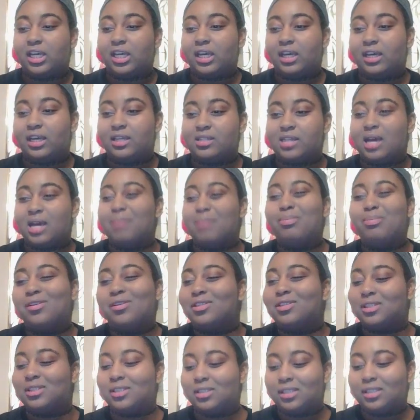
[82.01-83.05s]
and I
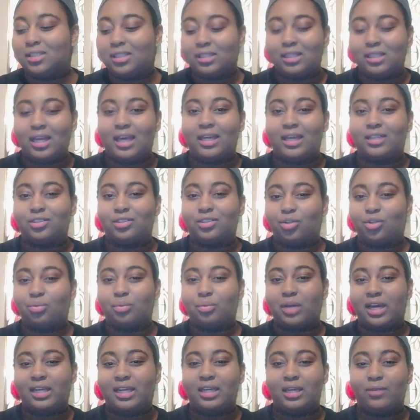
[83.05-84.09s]
personally don't
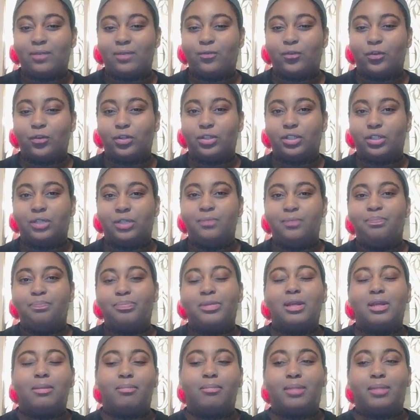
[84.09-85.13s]
like it for
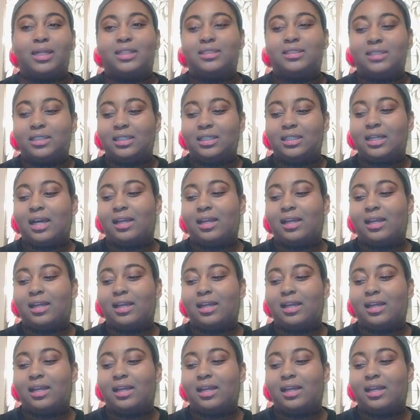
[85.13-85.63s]
blending.